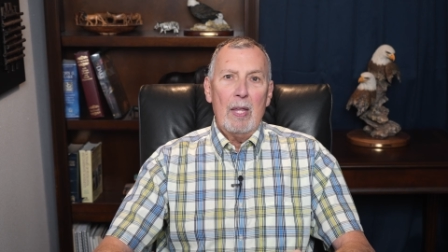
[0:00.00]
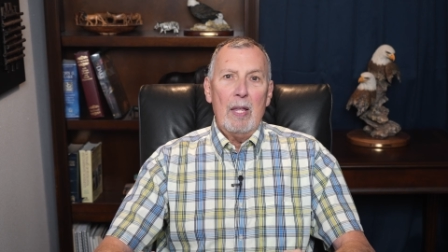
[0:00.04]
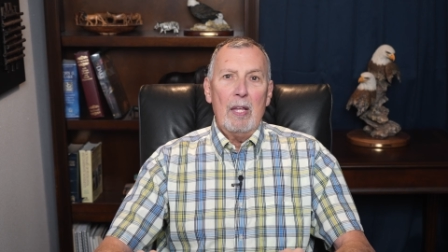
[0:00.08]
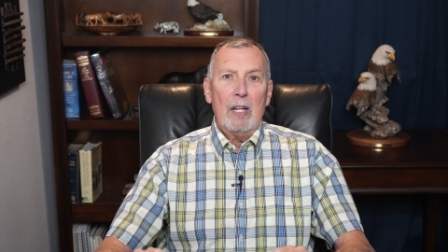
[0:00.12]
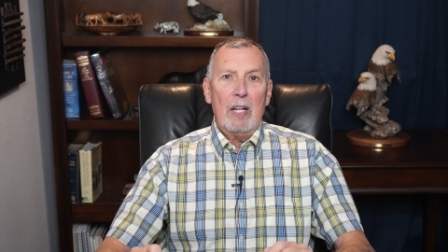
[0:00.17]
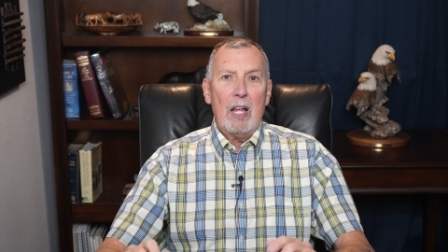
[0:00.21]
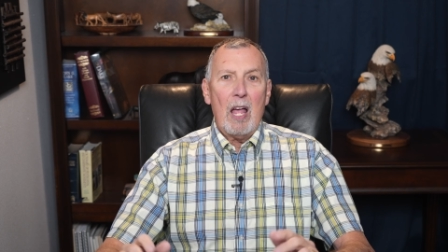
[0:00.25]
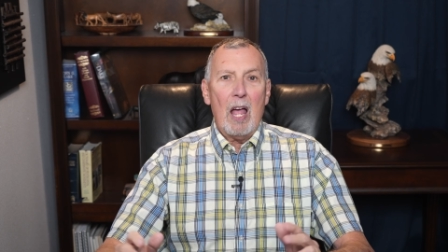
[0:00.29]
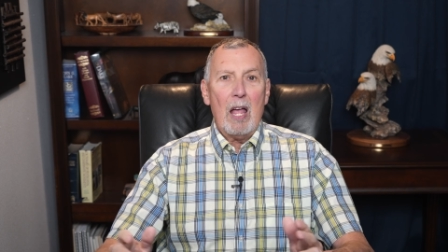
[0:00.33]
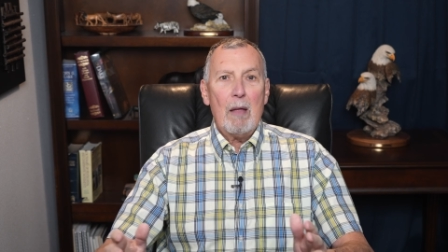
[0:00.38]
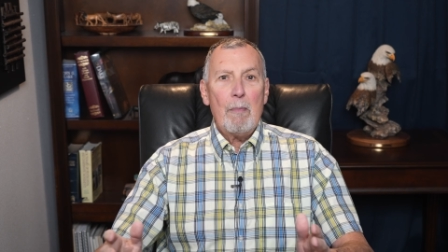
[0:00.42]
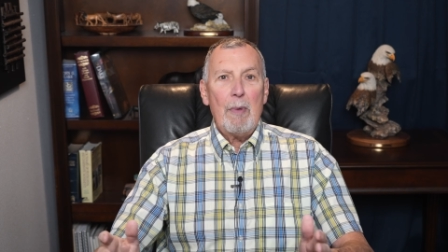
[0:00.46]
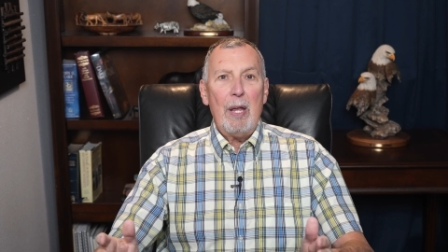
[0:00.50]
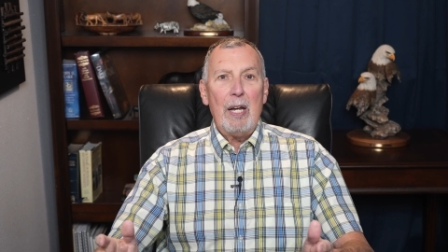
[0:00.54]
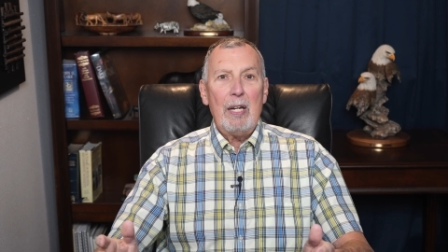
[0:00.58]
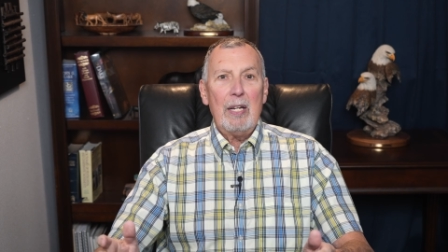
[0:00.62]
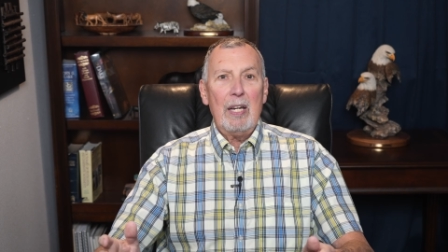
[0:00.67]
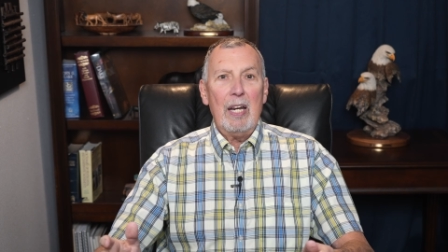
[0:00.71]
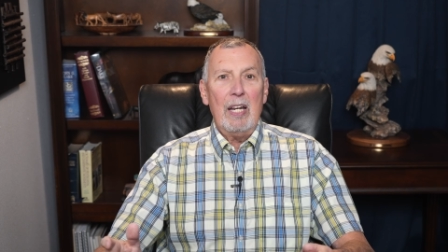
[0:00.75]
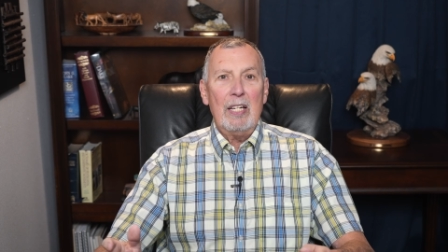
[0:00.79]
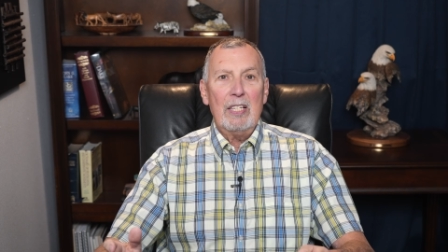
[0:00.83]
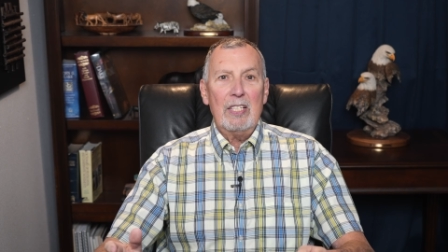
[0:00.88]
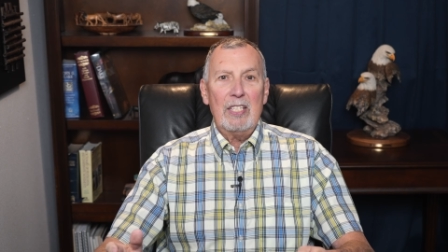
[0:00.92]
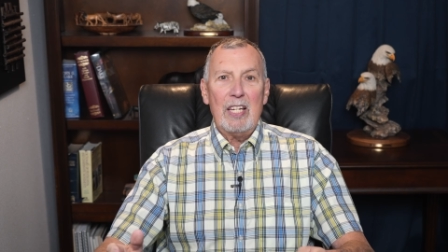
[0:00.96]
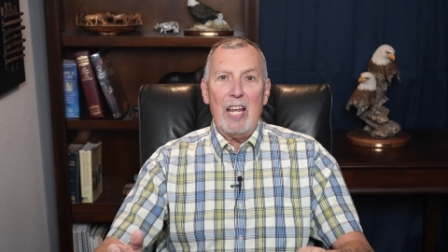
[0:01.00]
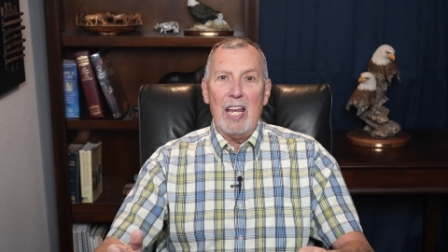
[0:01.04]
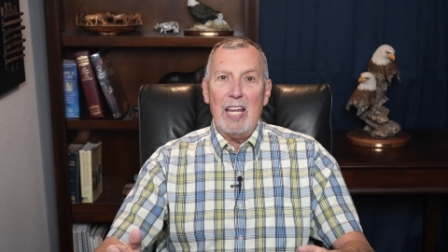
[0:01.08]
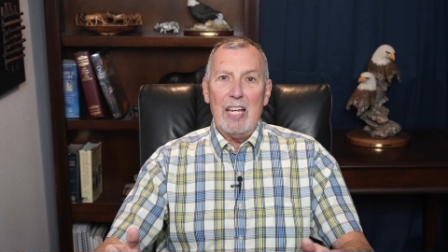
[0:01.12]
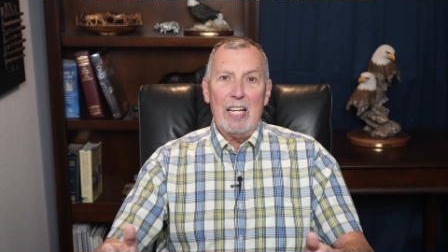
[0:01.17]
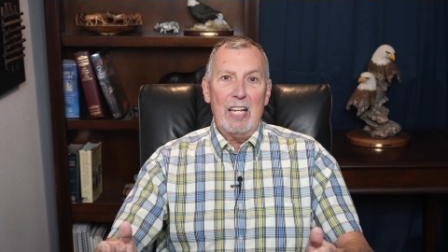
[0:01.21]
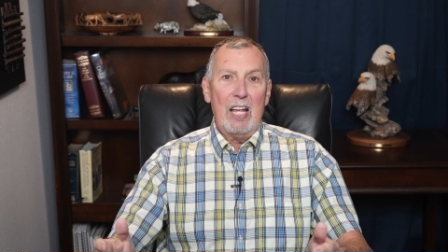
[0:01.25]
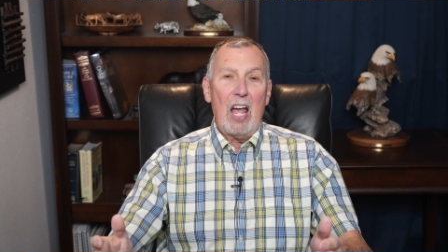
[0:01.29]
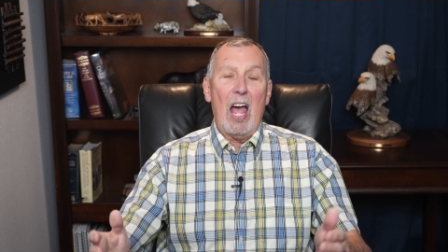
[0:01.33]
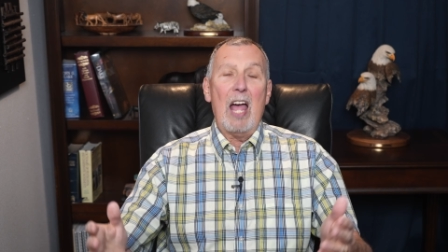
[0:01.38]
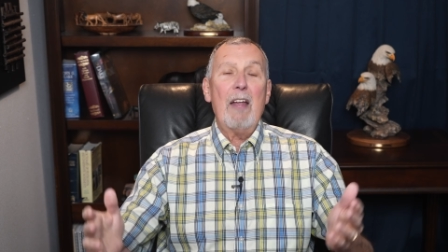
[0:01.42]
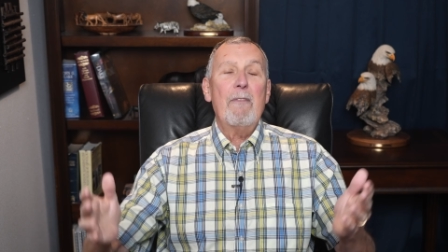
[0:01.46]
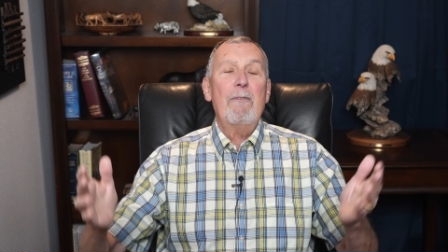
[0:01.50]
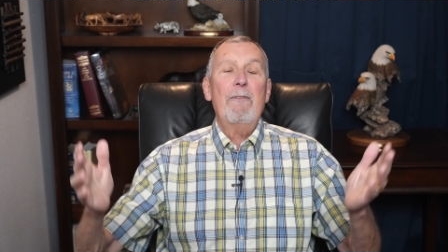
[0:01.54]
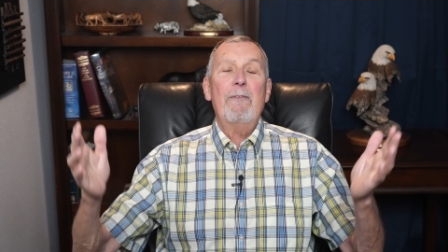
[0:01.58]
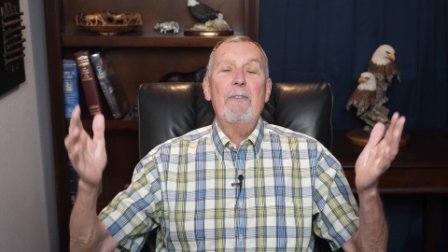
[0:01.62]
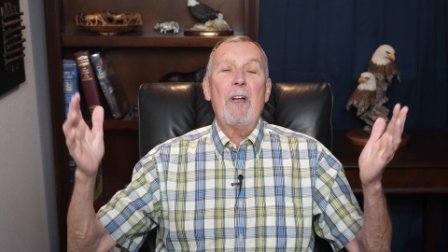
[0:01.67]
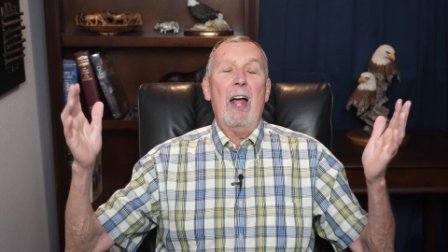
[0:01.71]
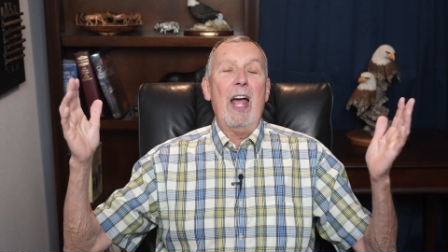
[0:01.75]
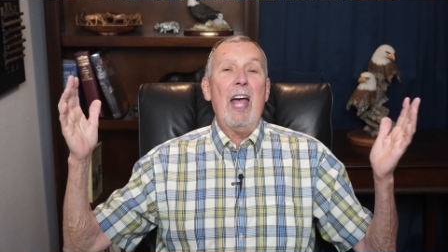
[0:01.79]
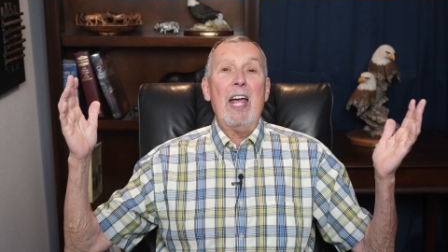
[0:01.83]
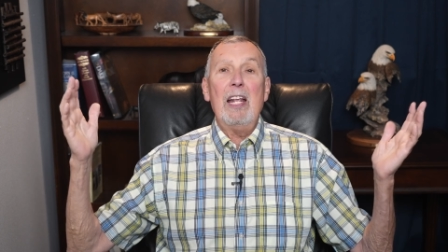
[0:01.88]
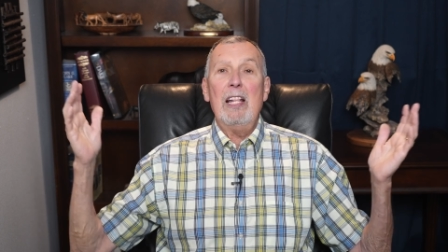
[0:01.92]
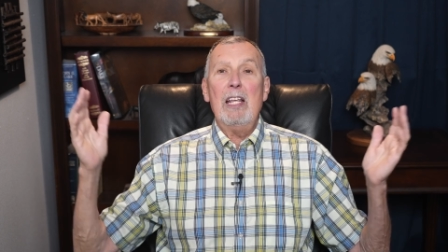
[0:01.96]
Comment and say, God
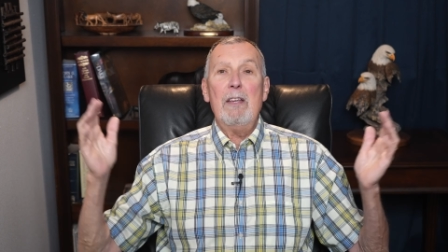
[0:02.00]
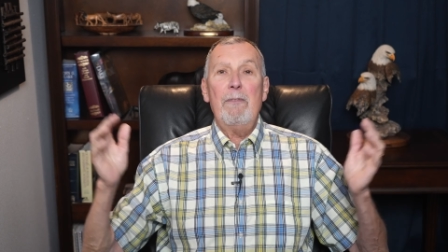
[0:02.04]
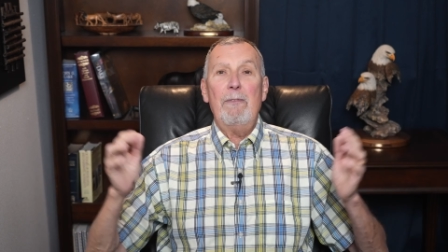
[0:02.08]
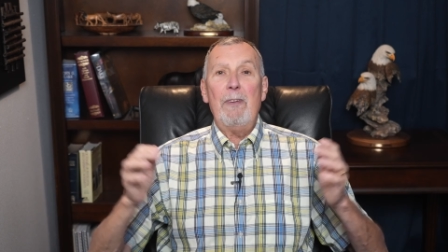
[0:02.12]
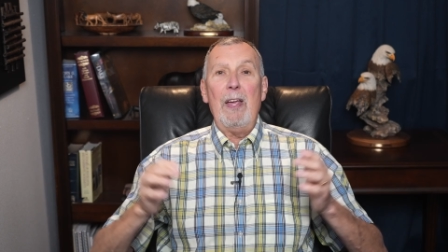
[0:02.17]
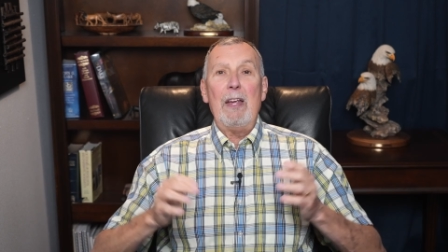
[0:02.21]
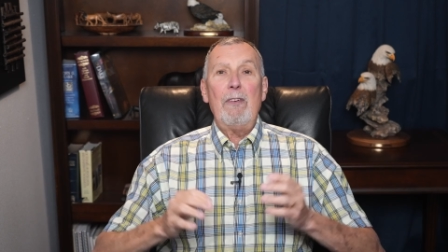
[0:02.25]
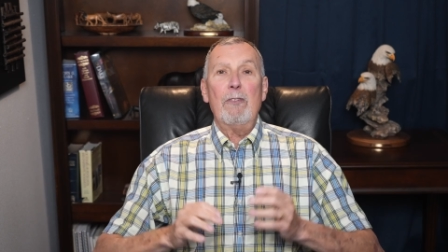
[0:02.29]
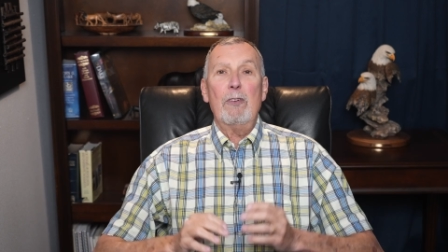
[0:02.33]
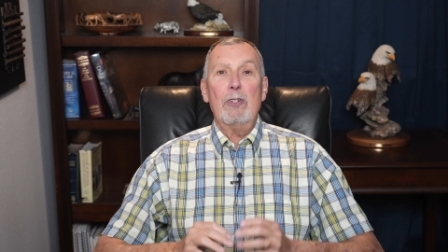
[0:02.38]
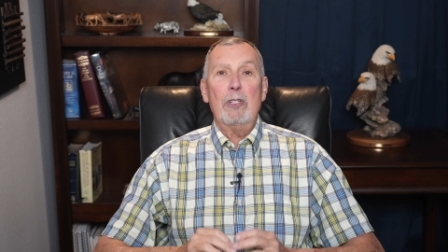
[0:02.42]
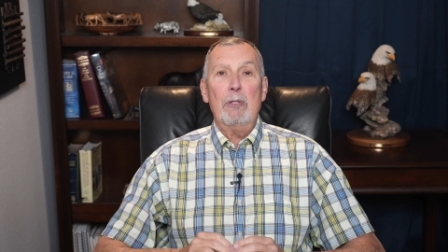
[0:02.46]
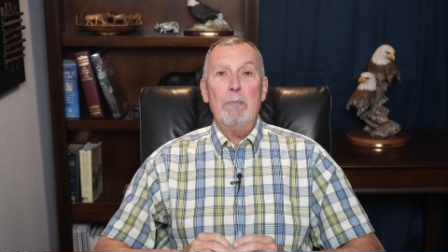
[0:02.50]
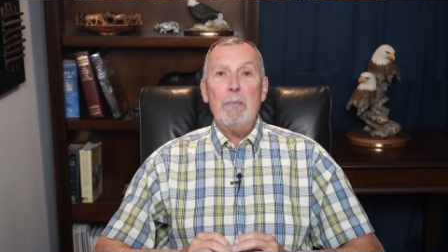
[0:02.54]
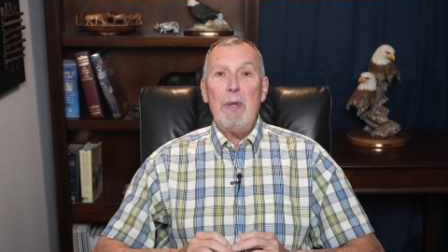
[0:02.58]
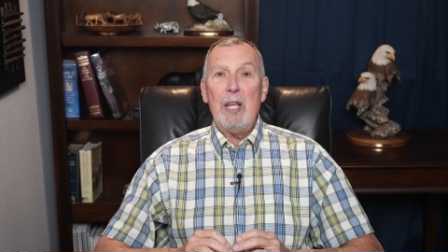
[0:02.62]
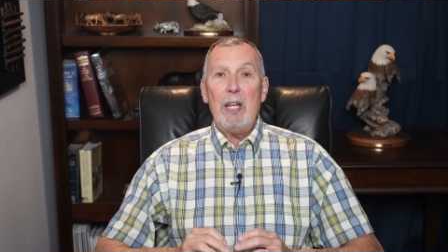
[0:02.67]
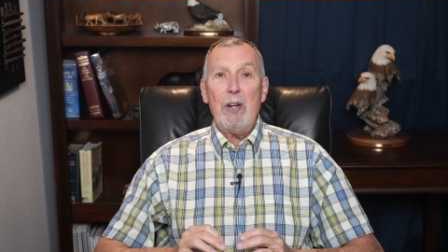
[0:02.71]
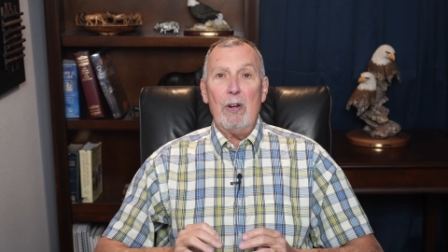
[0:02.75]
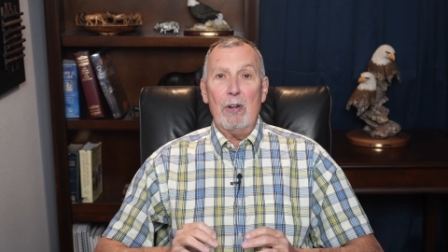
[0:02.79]
highly favors me,